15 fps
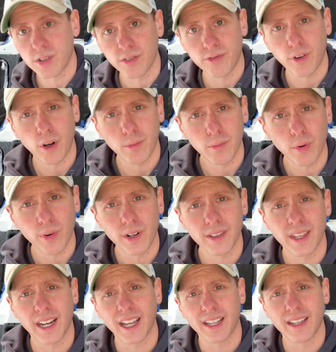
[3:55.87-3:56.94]
foam board
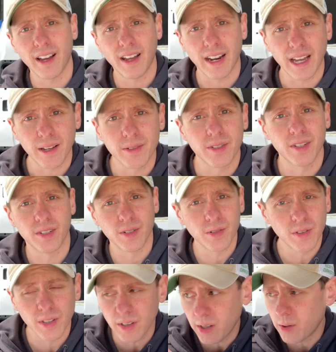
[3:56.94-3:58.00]
that I cut out to do
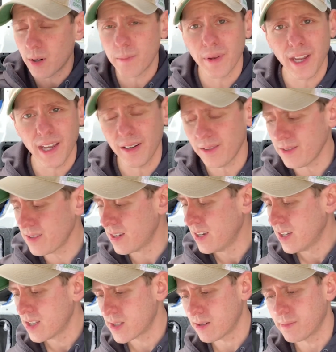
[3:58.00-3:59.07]
the lower panels,
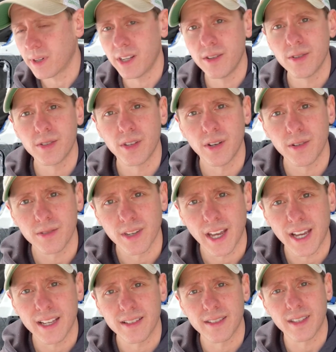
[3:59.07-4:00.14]
so I'm going to use those as the